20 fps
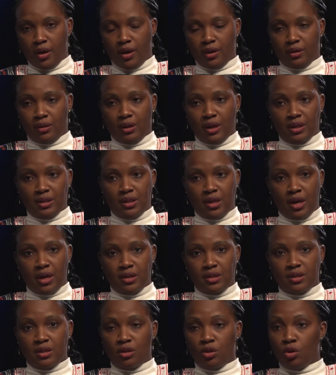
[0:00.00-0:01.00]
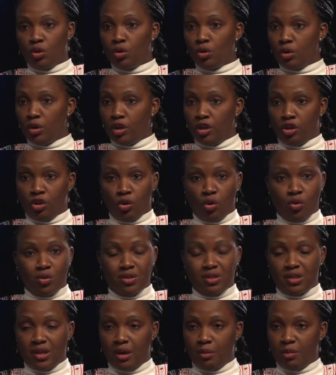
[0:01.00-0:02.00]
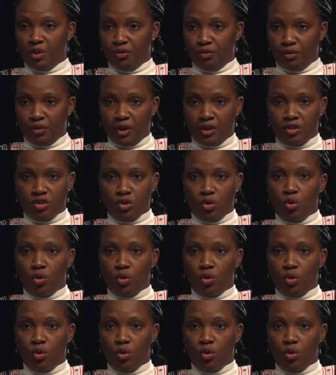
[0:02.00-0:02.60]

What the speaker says: And that has a long-term effect